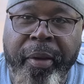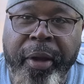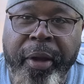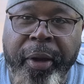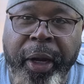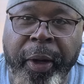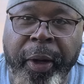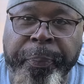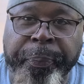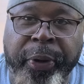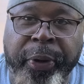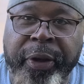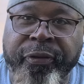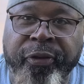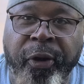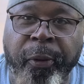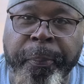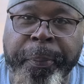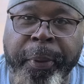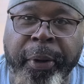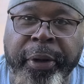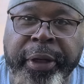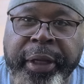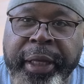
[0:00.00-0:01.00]
a
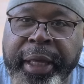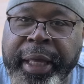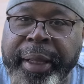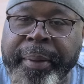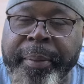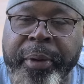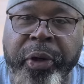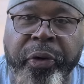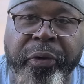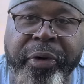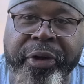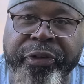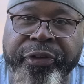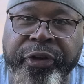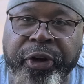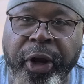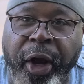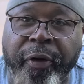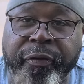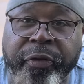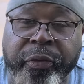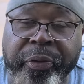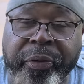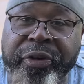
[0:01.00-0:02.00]
pre-soap on it, and I'm gonna rinse it
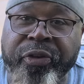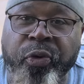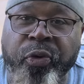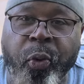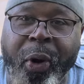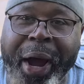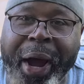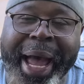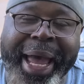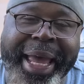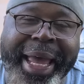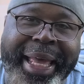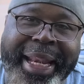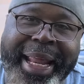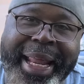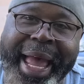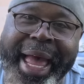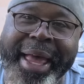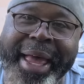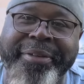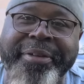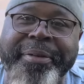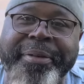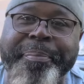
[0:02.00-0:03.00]
off. The reason why, it
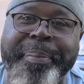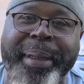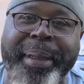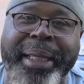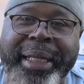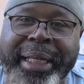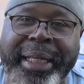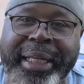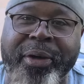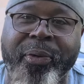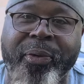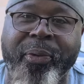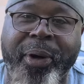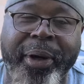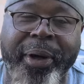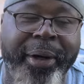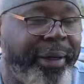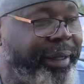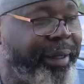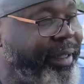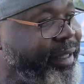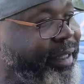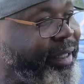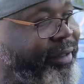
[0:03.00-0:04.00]
hasn't been anywhere.
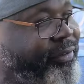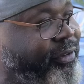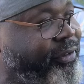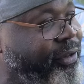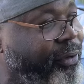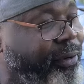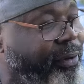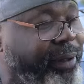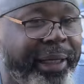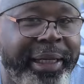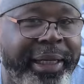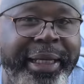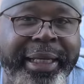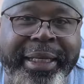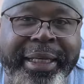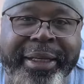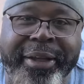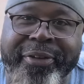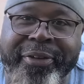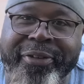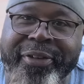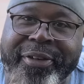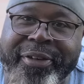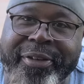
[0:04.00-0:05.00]
It's still clean.
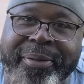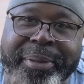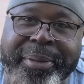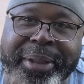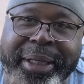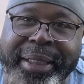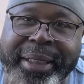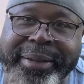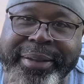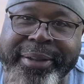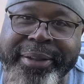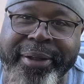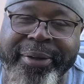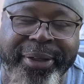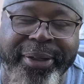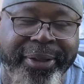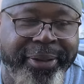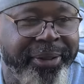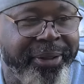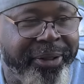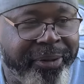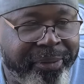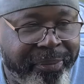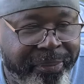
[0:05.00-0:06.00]
There's just some dust on
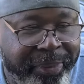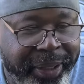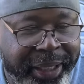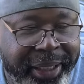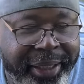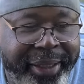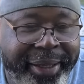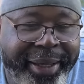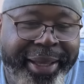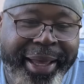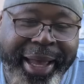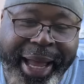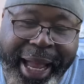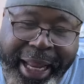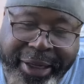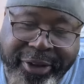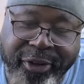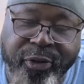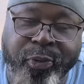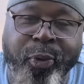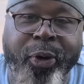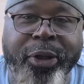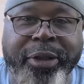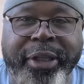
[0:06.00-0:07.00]
it. Me,
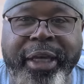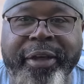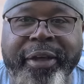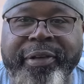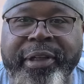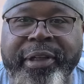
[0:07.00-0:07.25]
I just want